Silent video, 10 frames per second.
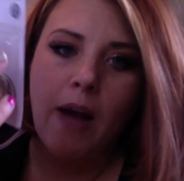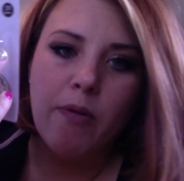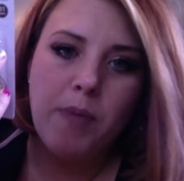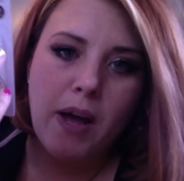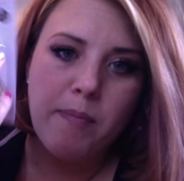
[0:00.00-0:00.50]
I
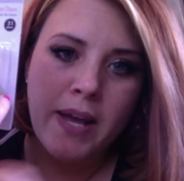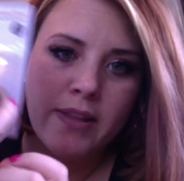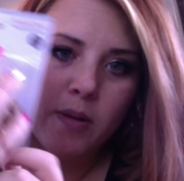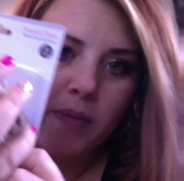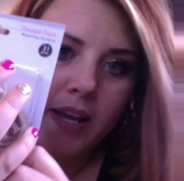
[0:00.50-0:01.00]
would probably
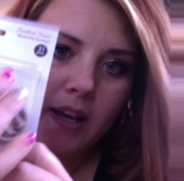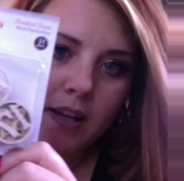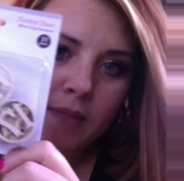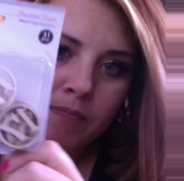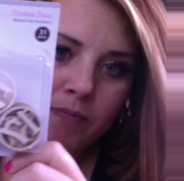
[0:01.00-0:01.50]
paint them like
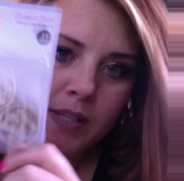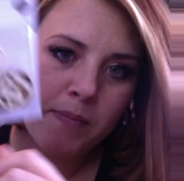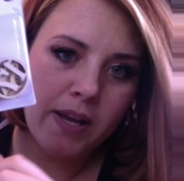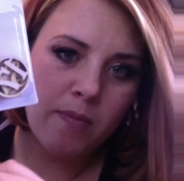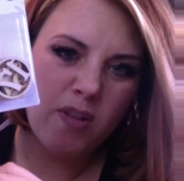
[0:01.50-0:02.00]
to
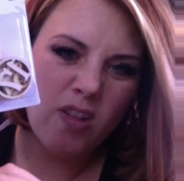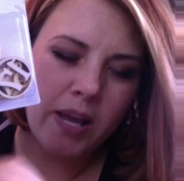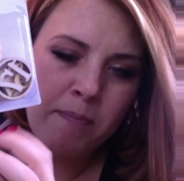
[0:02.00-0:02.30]
make them look like